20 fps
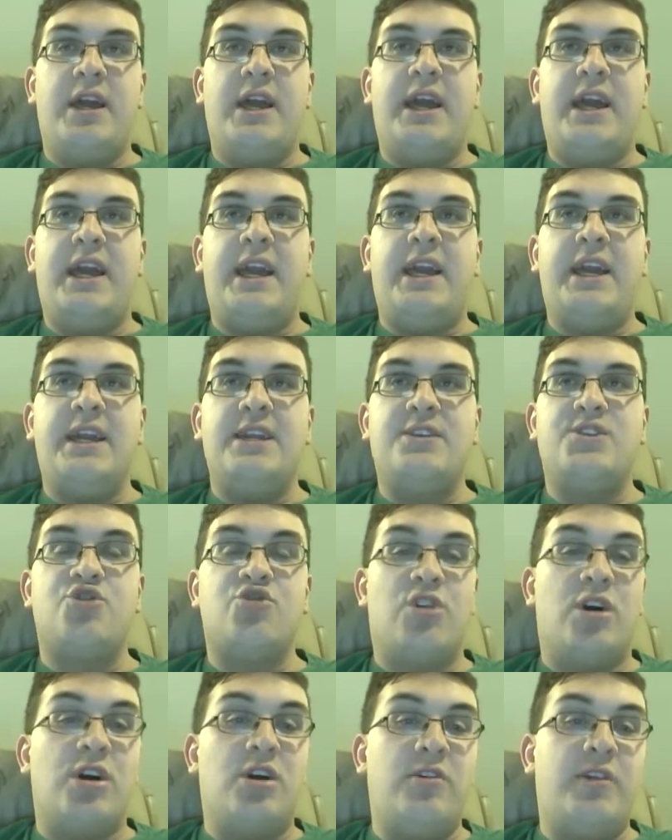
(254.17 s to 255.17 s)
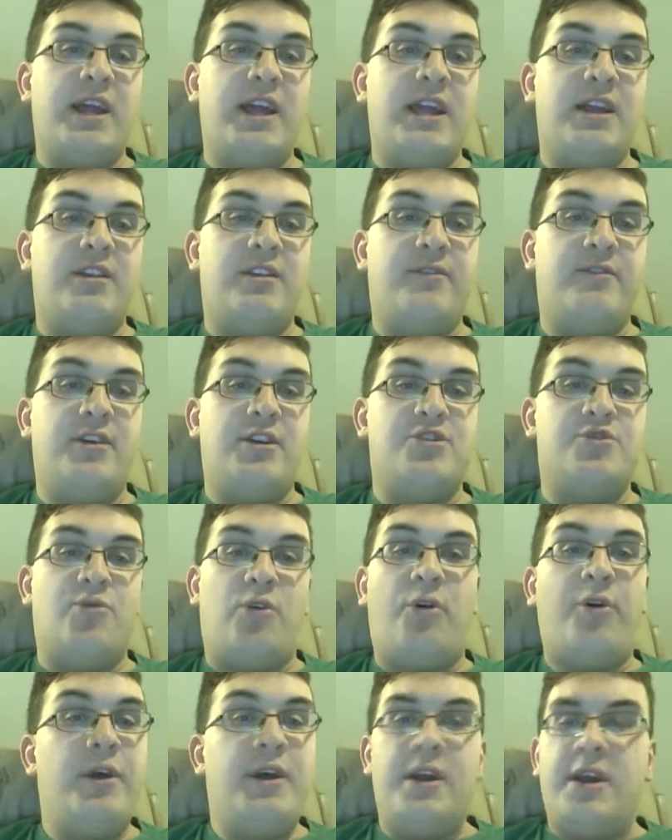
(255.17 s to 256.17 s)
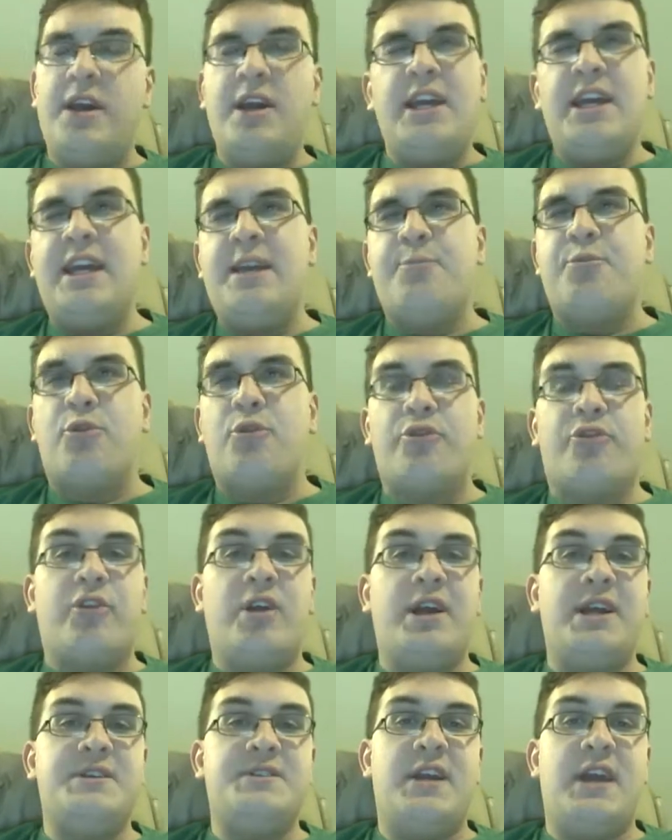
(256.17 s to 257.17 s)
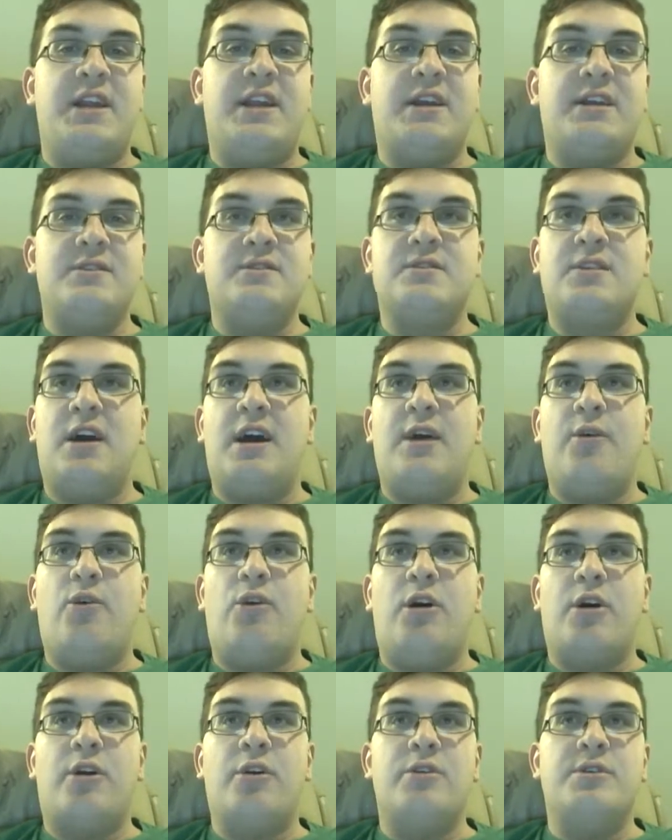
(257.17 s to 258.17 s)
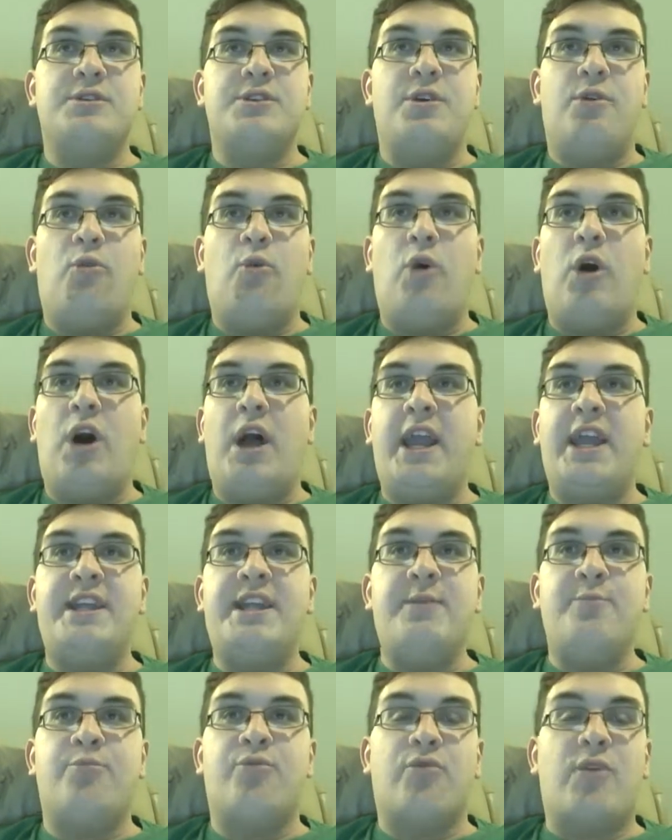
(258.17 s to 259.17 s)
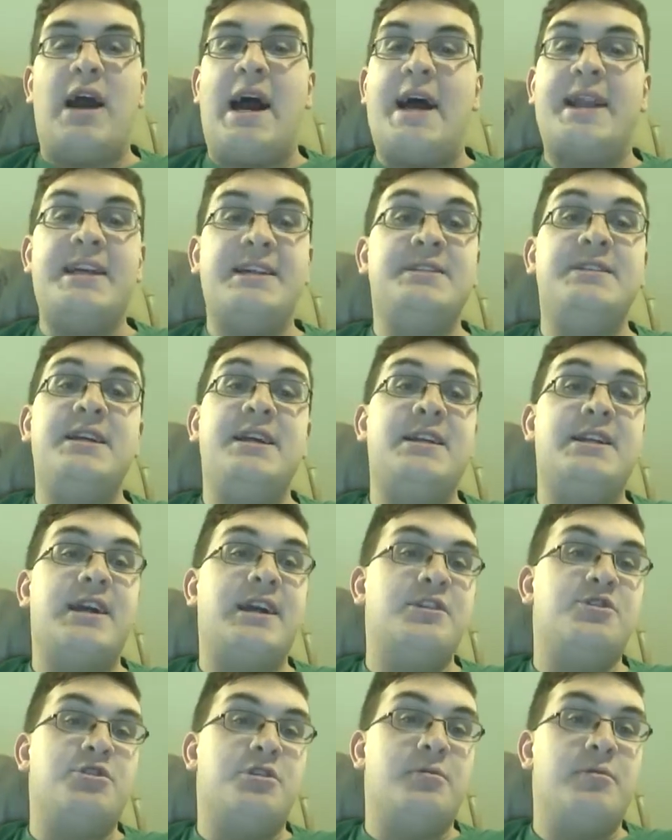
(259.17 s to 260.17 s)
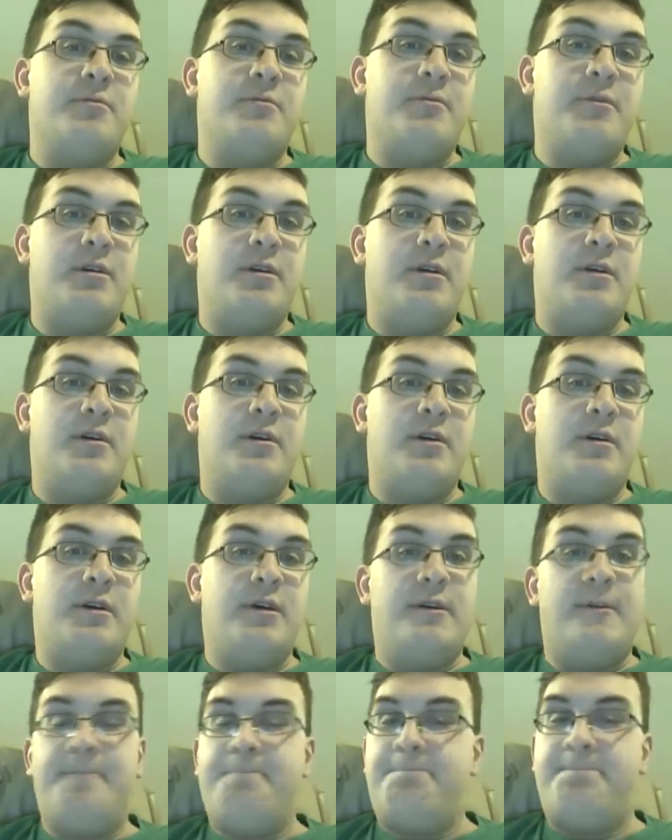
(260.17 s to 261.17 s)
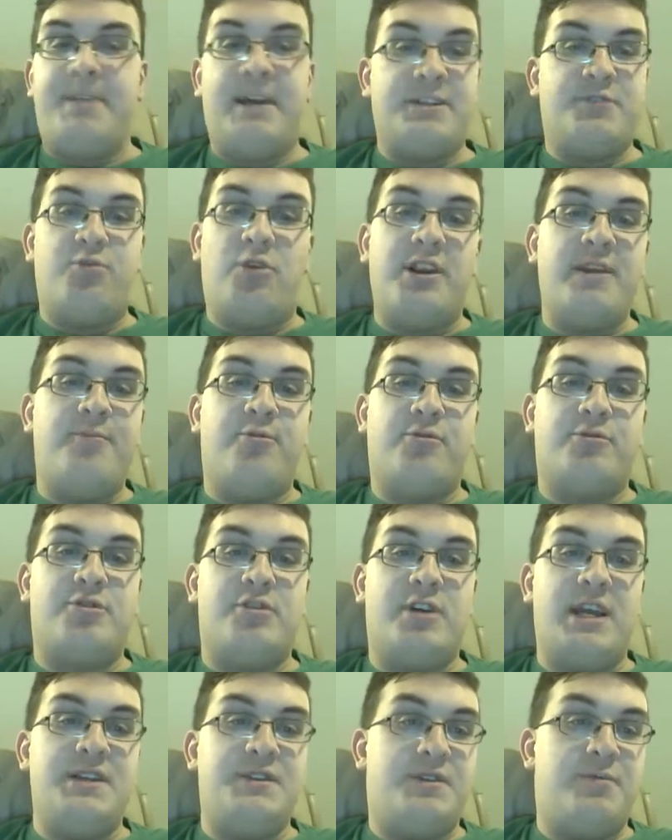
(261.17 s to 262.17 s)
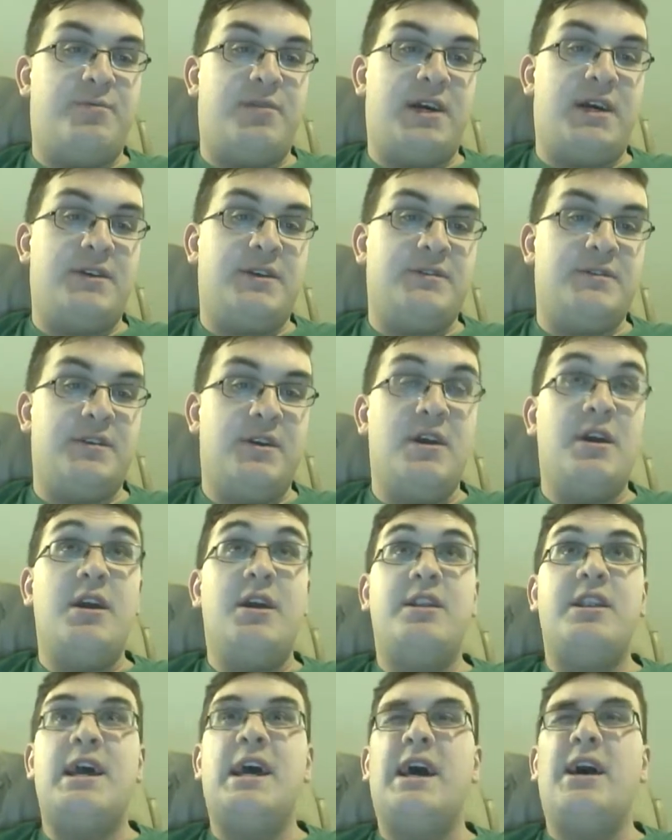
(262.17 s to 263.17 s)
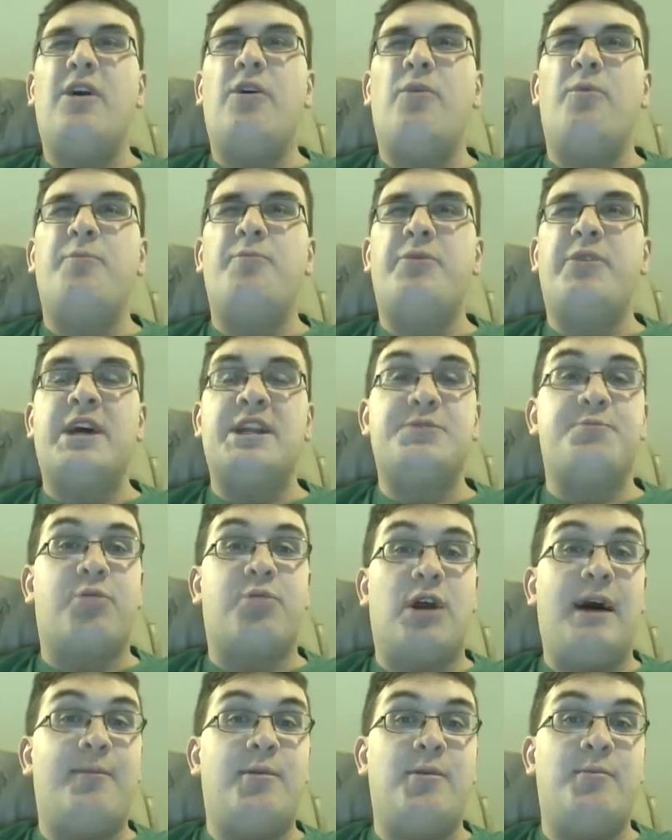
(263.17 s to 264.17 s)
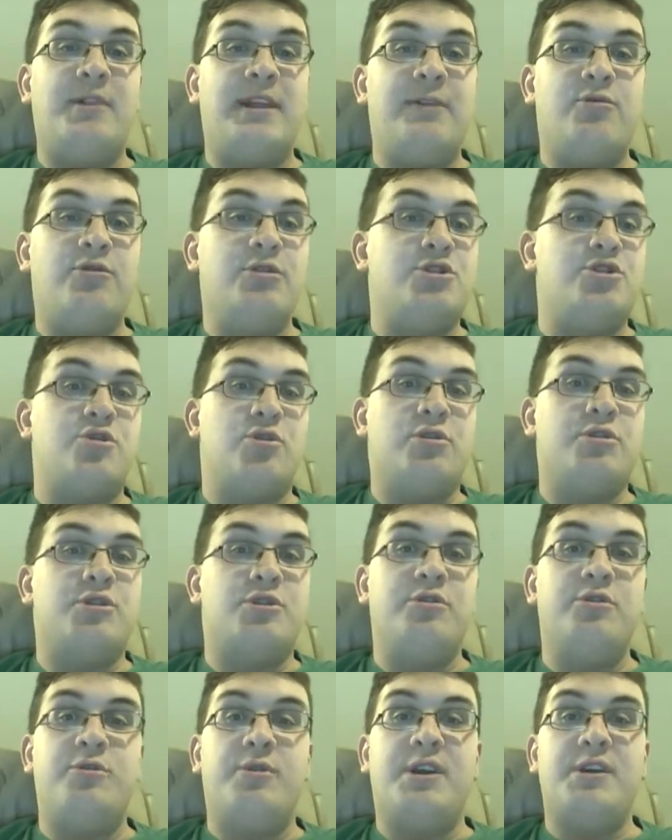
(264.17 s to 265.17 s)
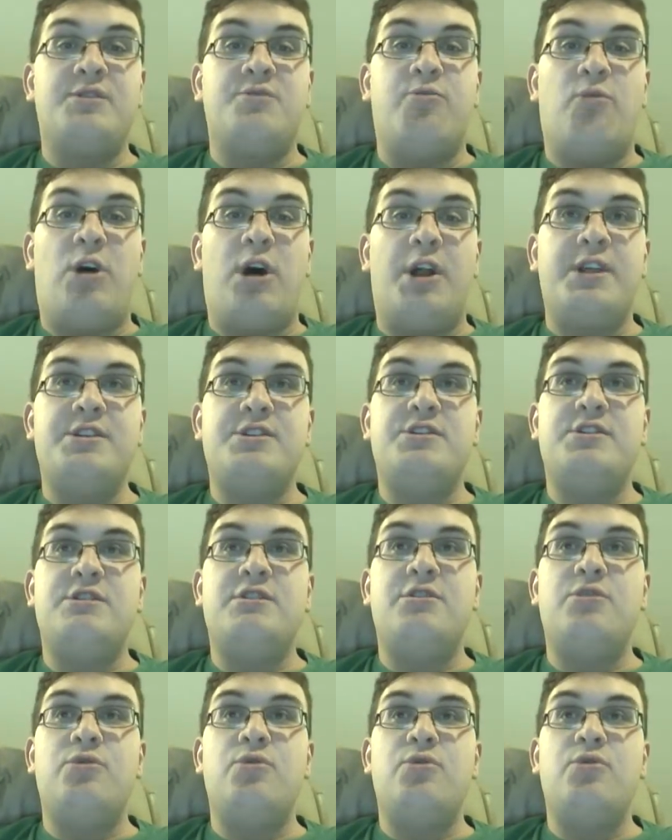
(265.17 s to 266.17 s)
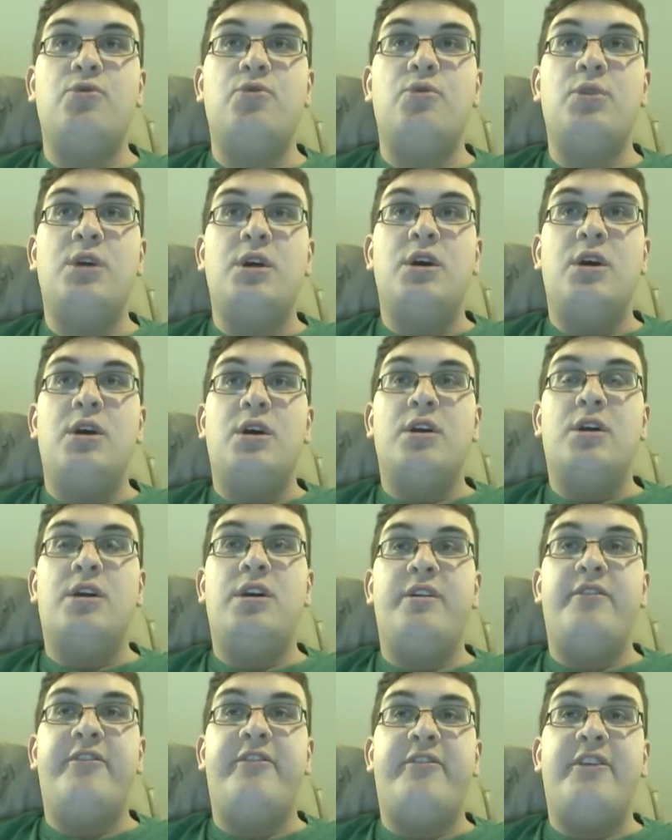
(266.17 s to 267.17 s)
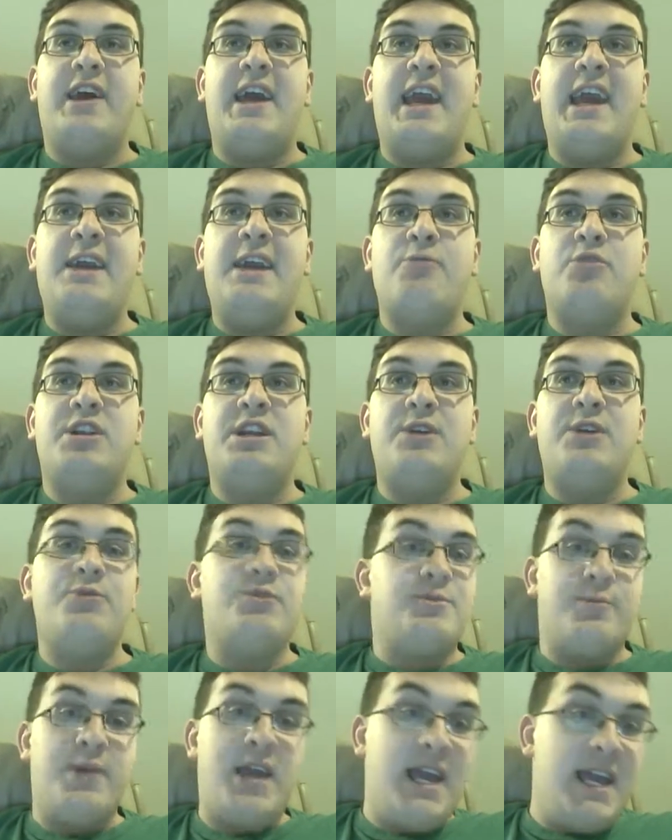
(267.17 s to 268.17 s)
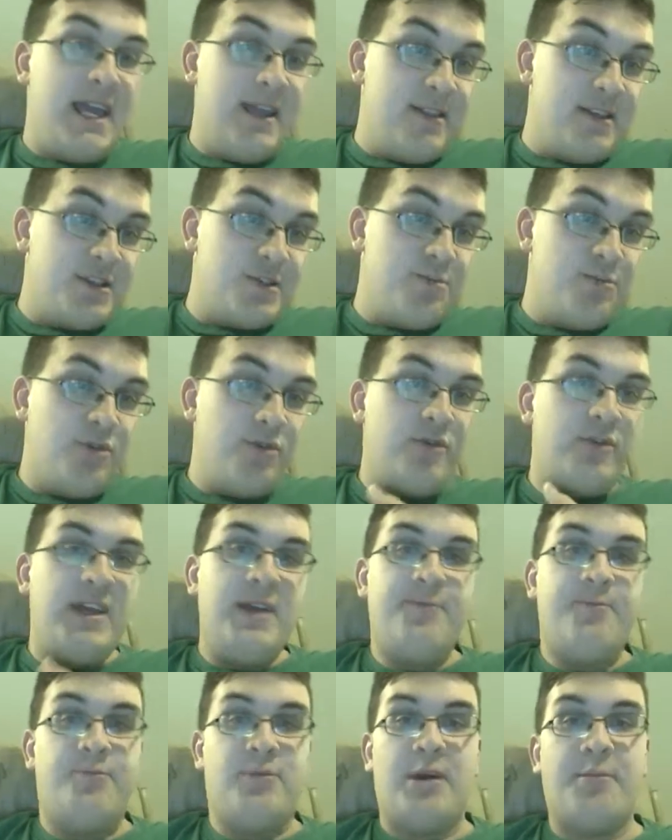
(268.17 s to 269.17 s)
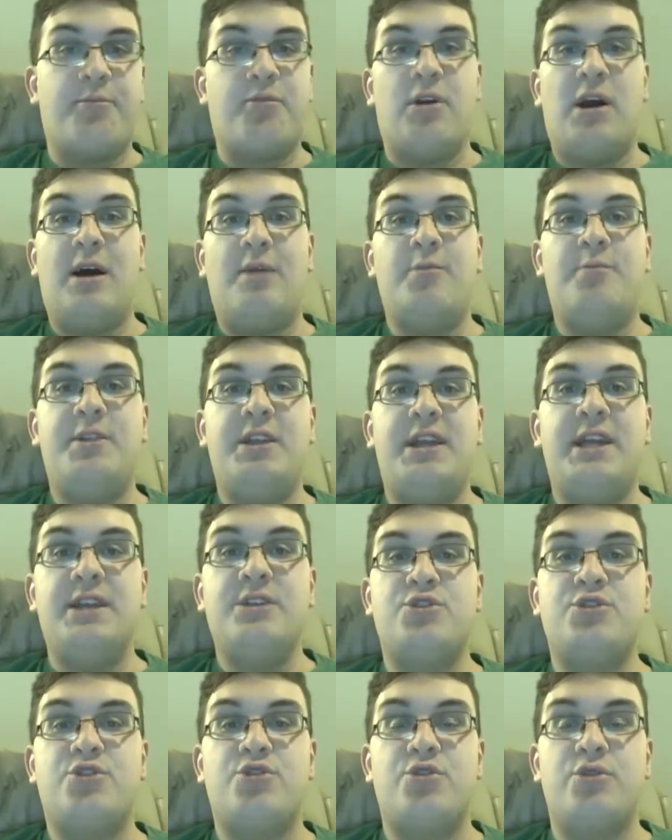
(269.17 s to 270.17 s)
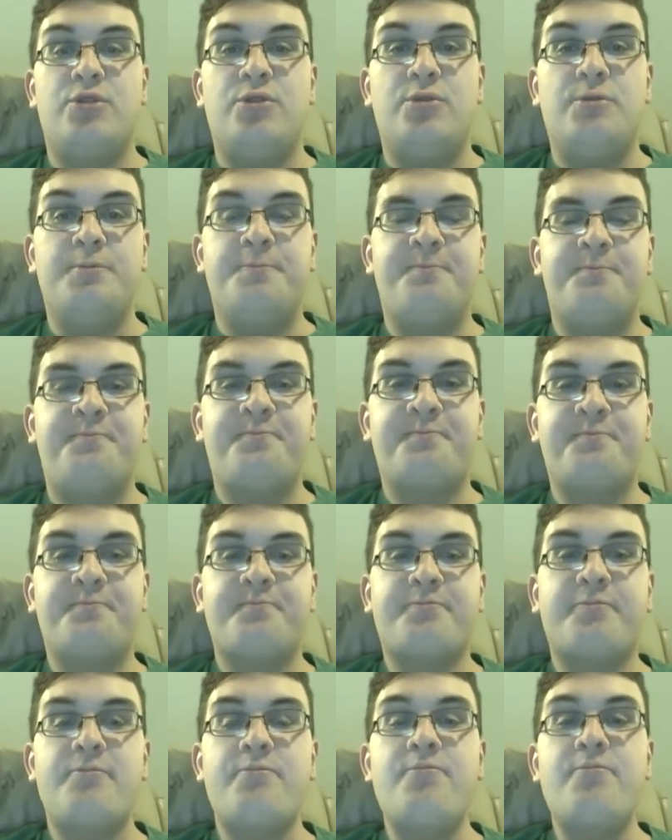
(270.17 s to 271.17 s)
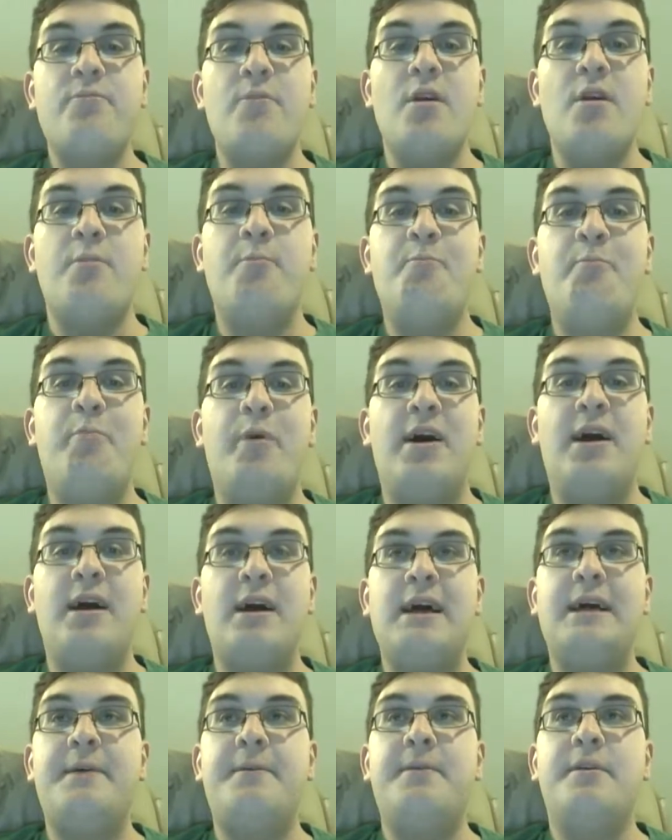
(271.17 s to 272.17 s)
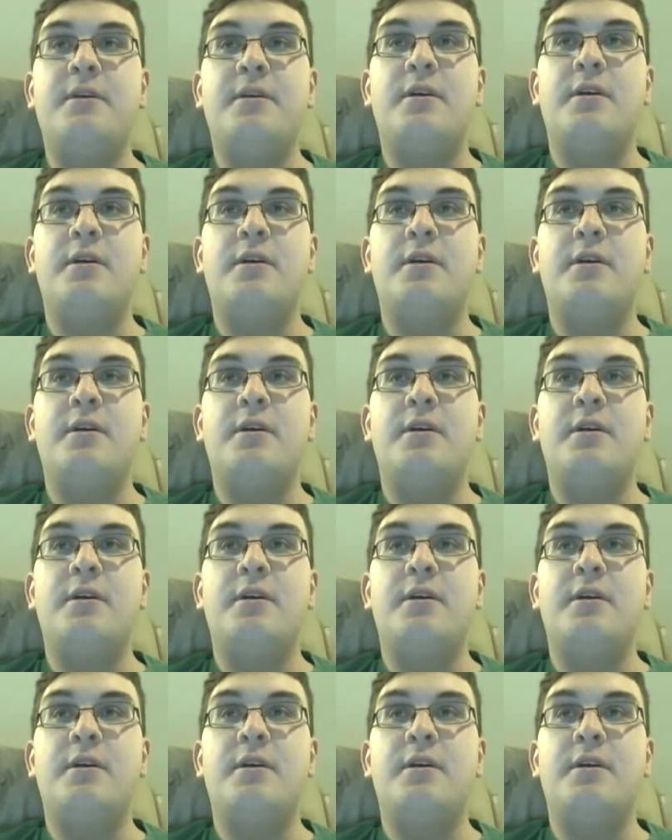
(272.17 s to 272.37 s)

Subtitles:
a struggling individual. He portrays Anakin Skywalker as a whiny, bratty teenager. That's what he portrays him as. Now, that's probably what George Lucas wanted to convey when he was making this movie. That probably is true. But